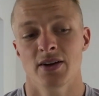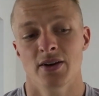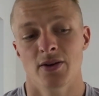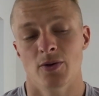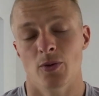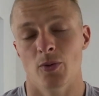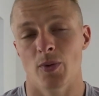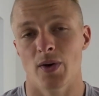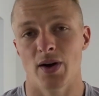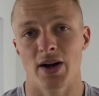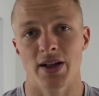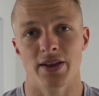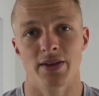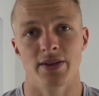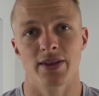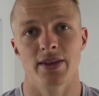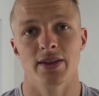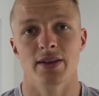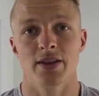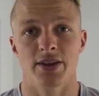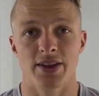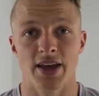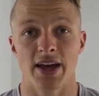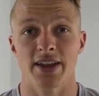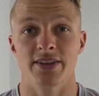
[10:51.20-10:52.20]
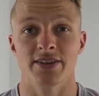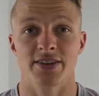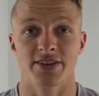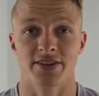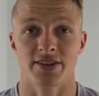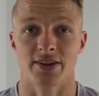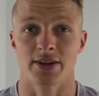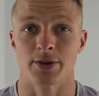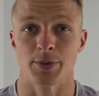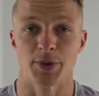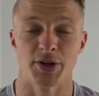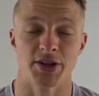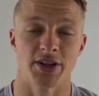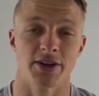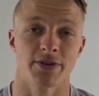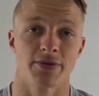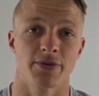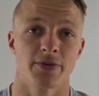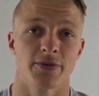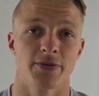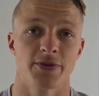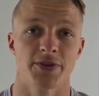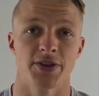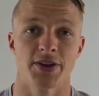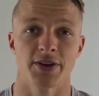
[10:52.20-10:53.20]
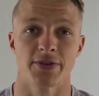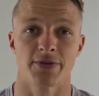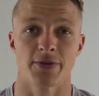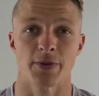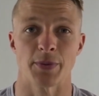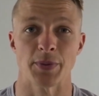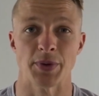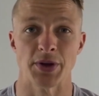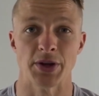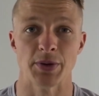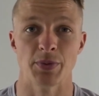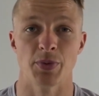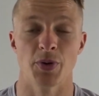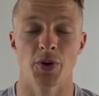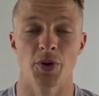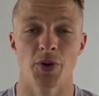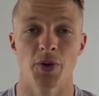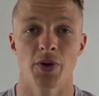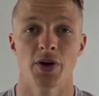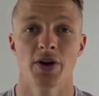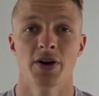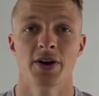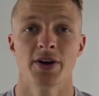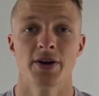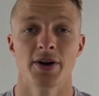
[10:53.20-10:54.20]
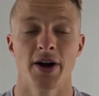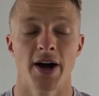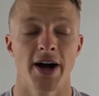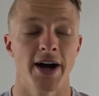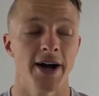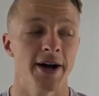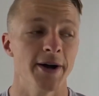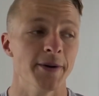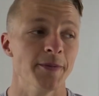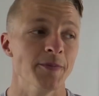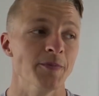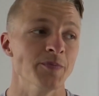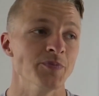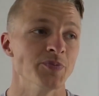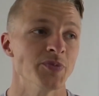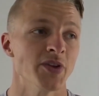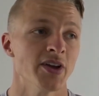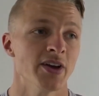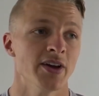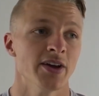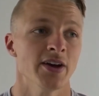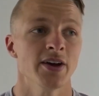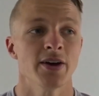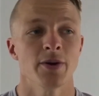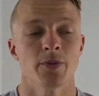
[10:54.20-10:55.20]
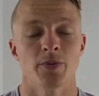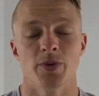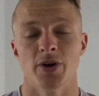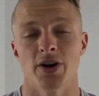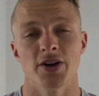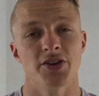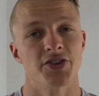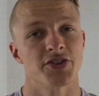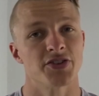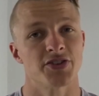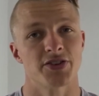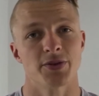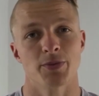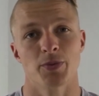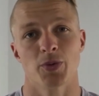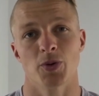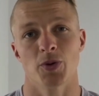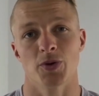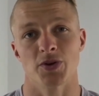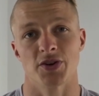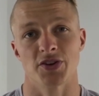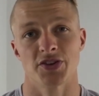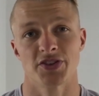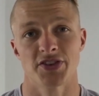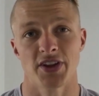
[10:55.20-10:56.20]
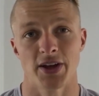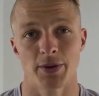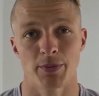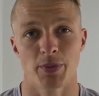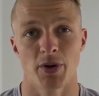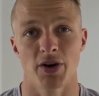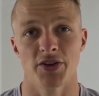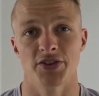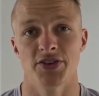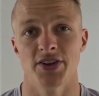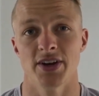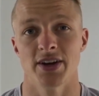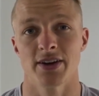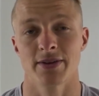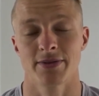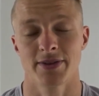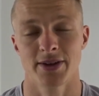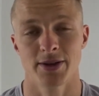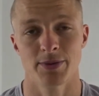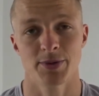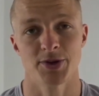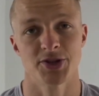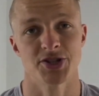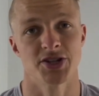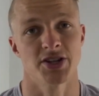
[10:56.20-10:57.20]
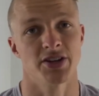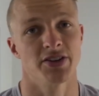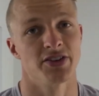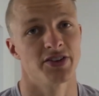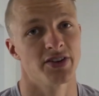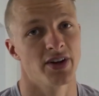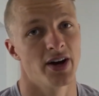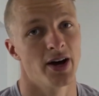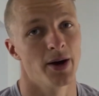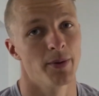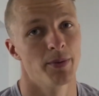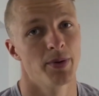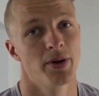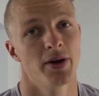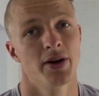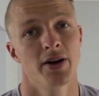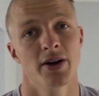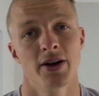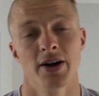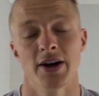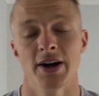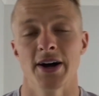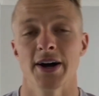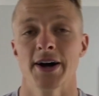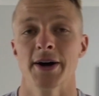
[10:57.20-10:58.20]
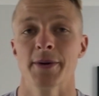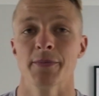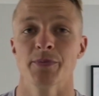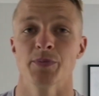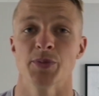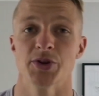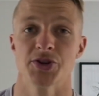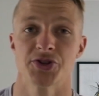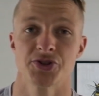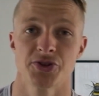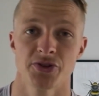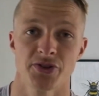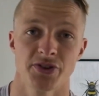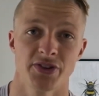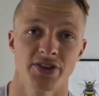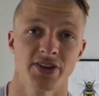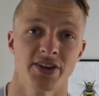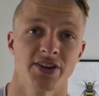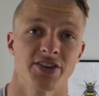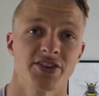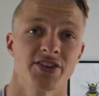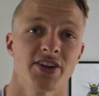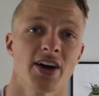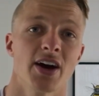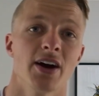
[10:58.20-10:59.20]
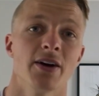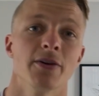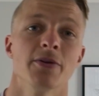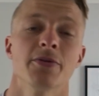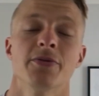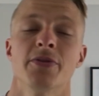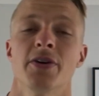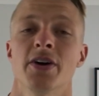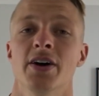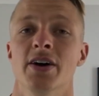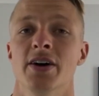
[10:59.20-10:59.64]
Well, the end is going to be different for different people, but it's just important to stay positive, keep your chins up, be true to yourself.